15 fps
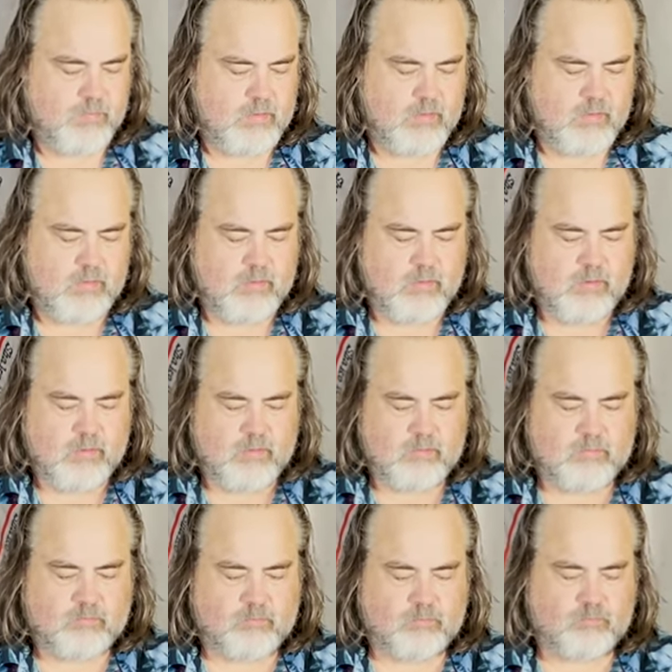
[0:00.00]

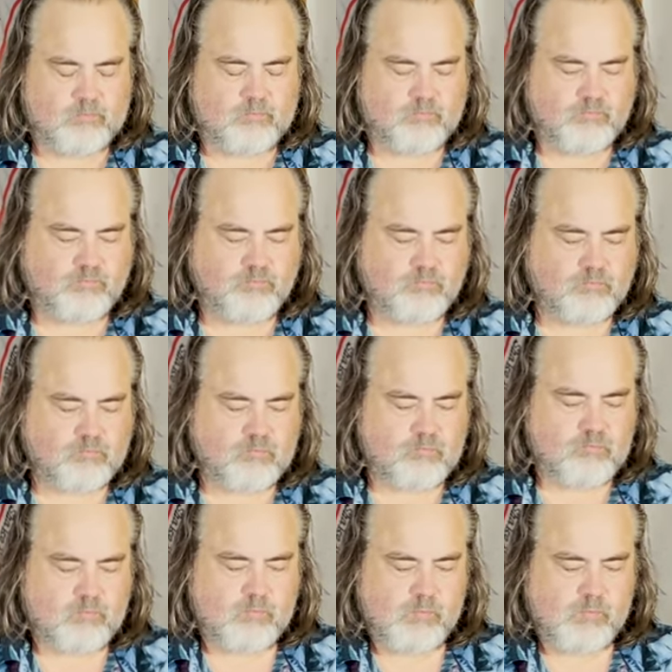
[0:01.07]
(no one is talking)